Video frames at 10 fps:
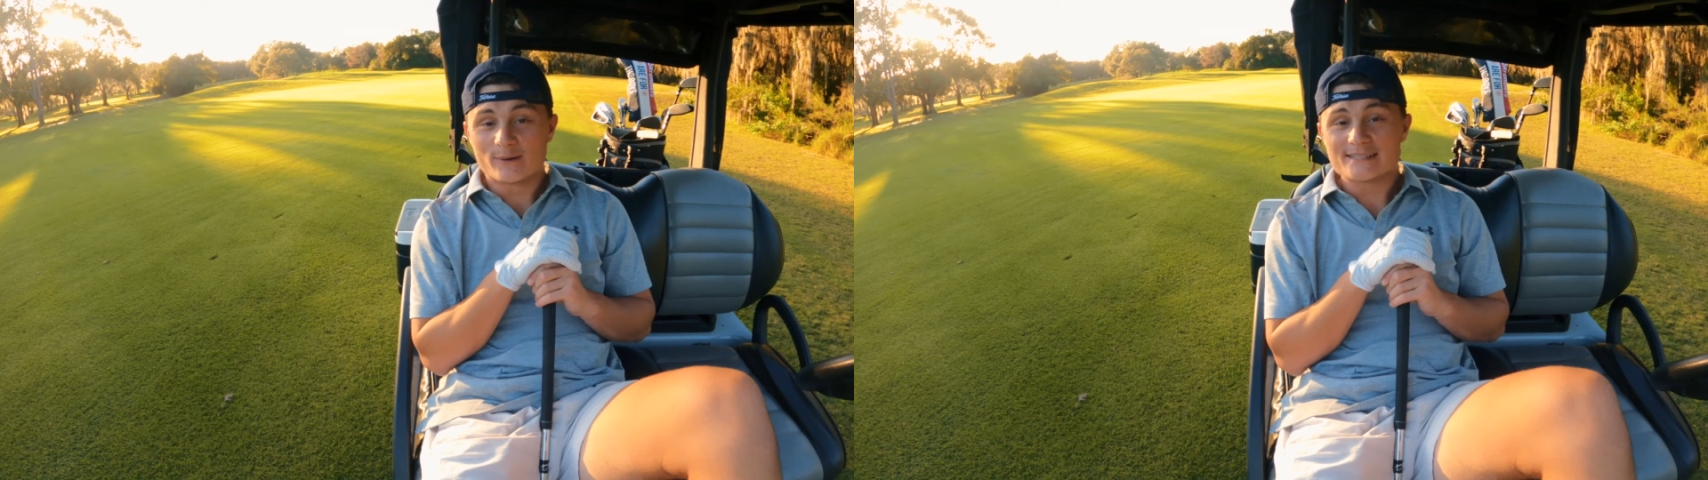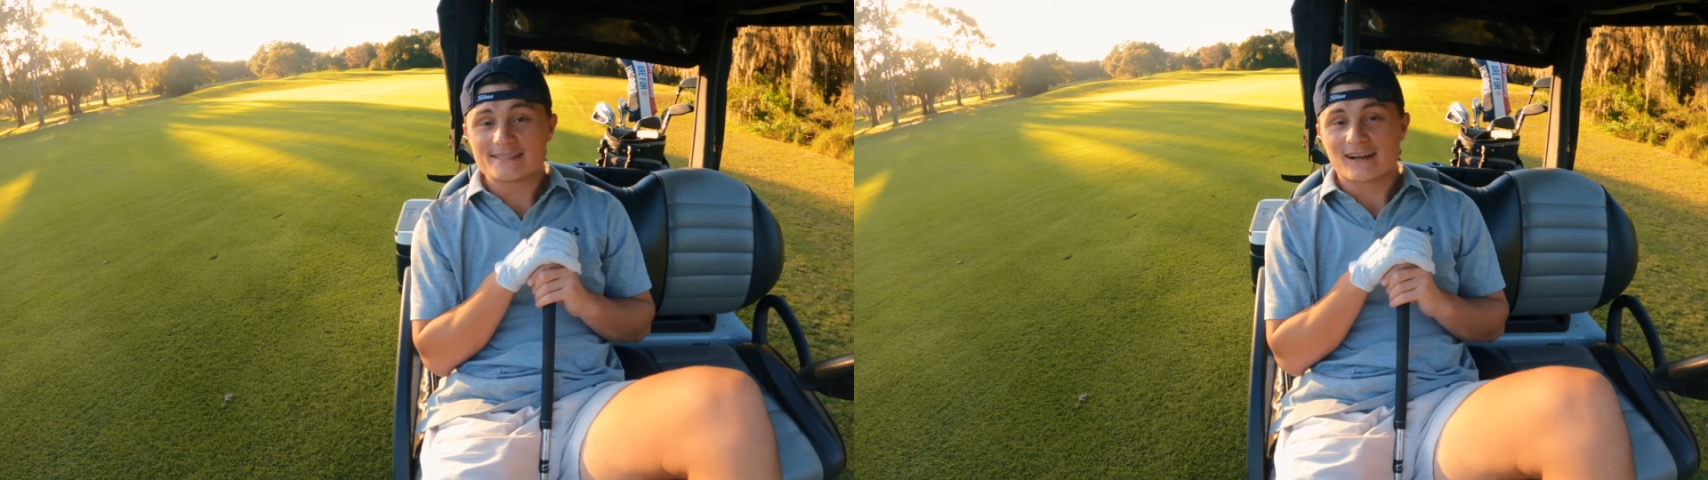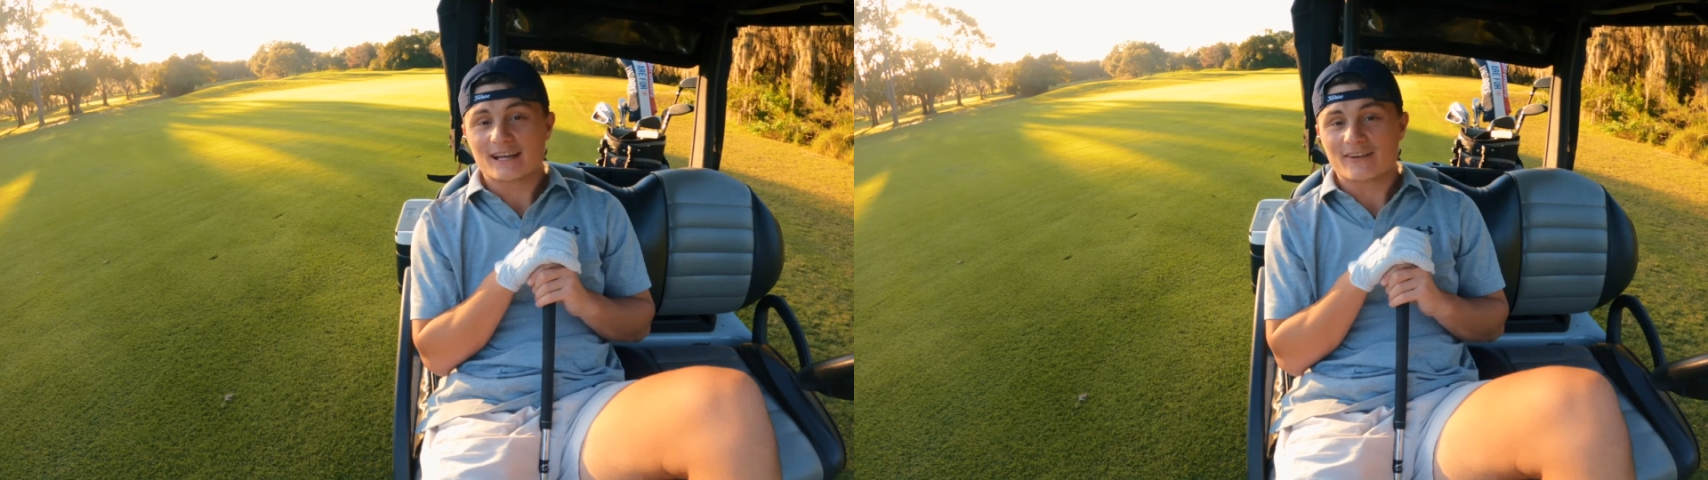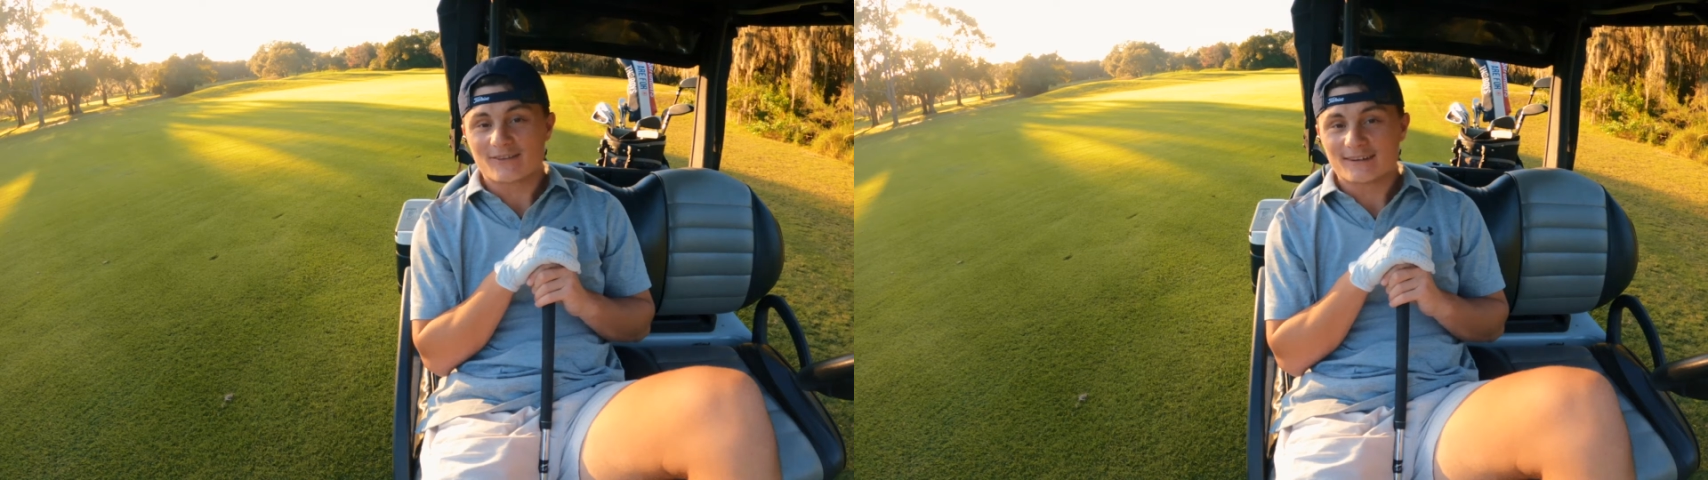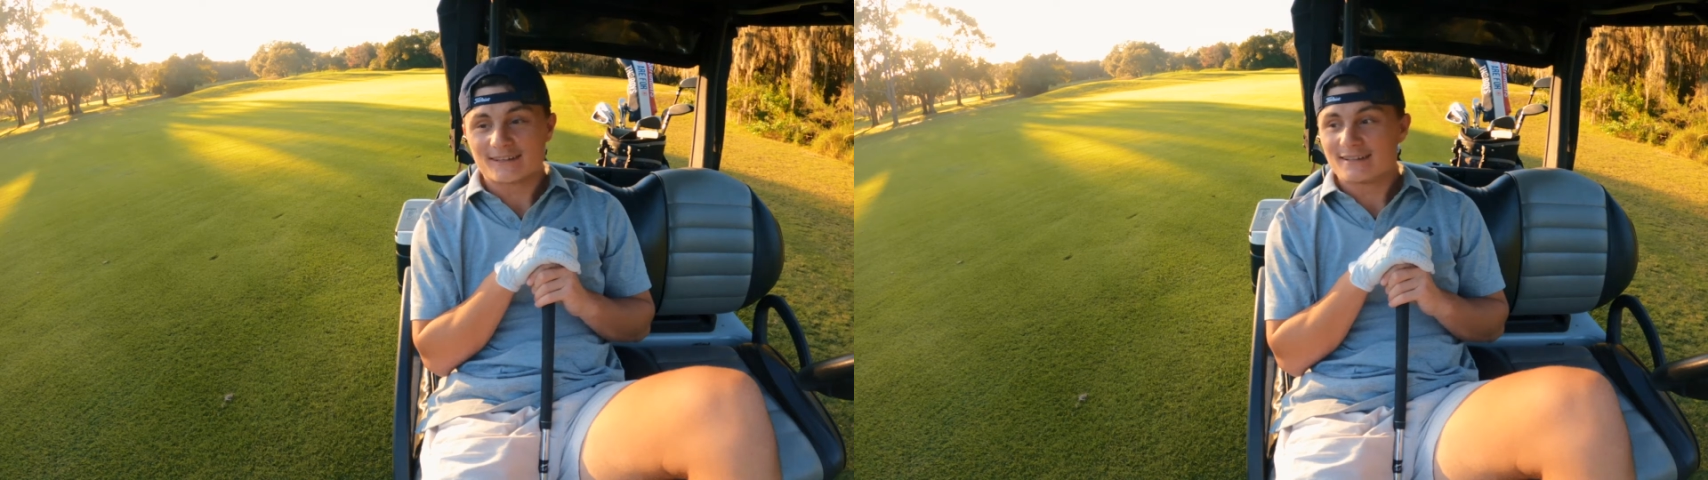we suck,
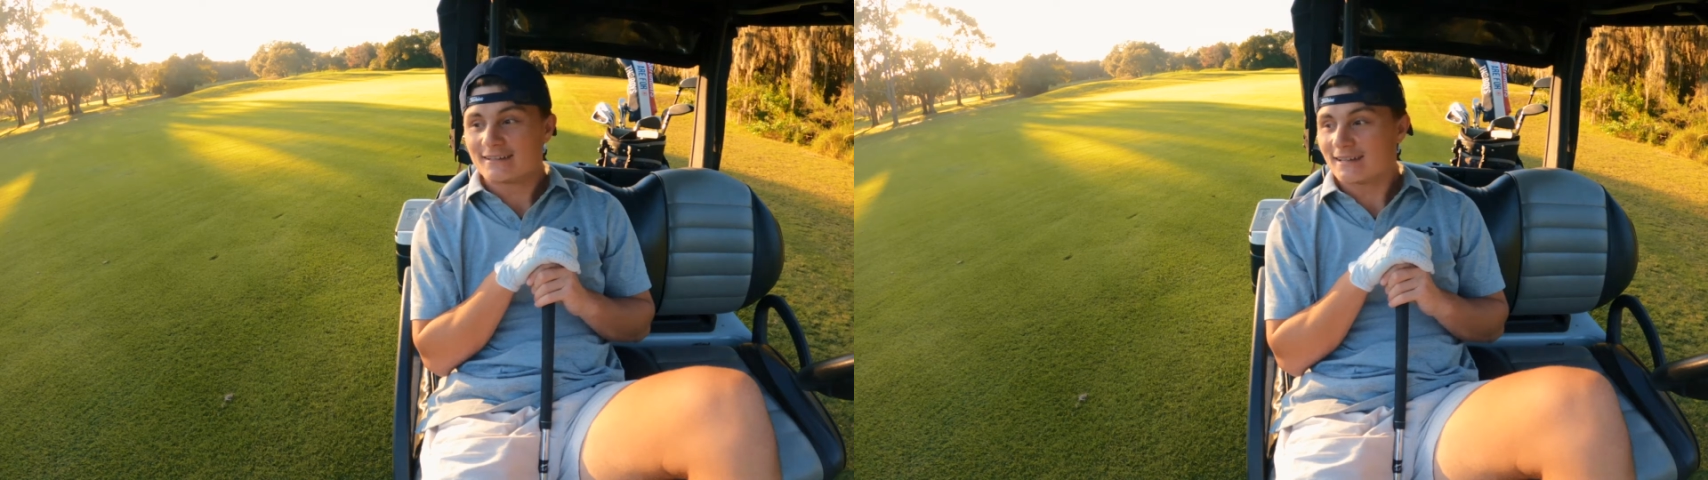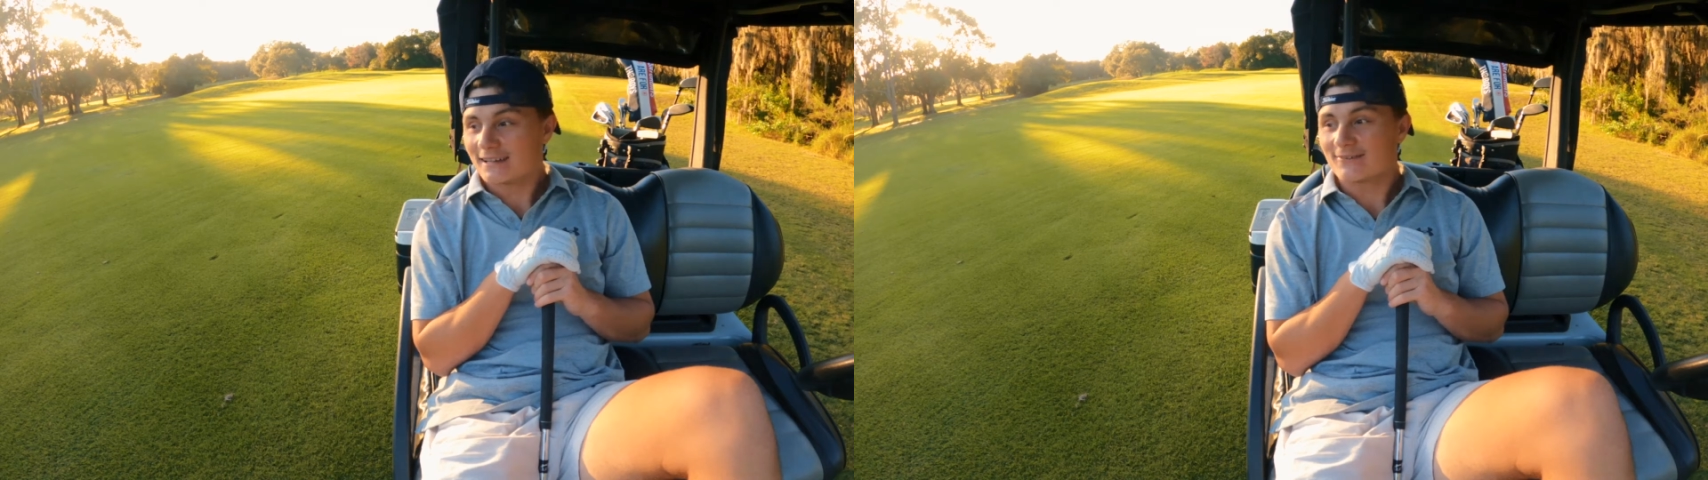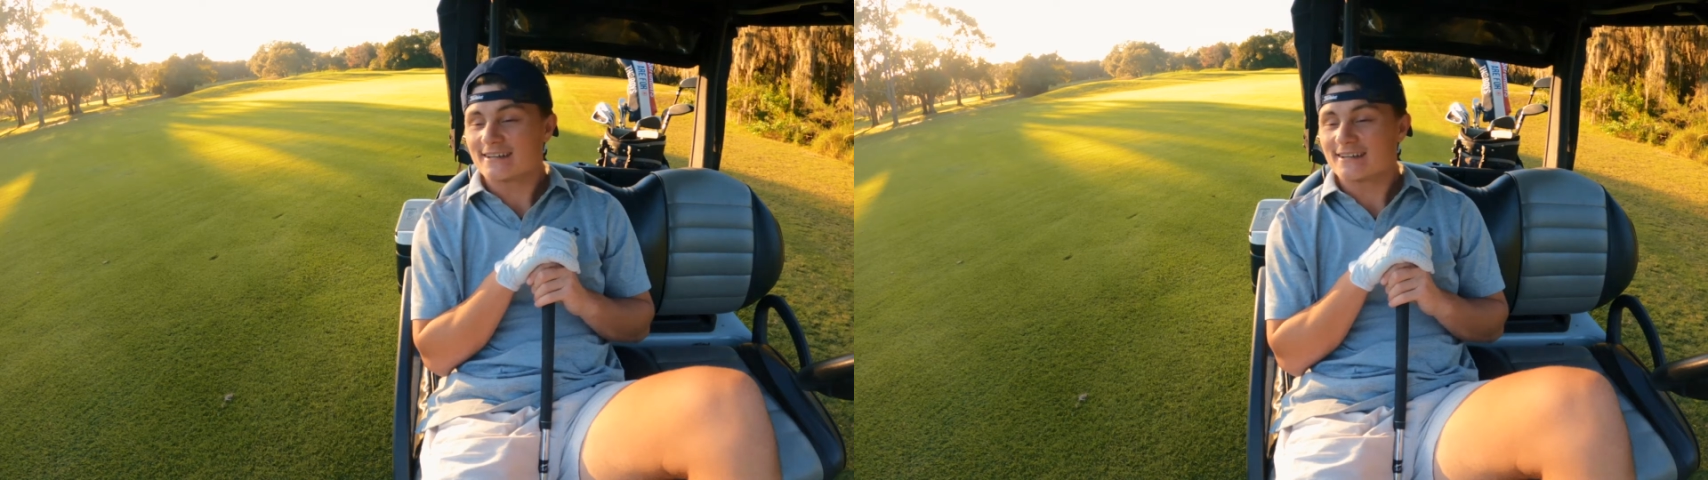everyone. Like,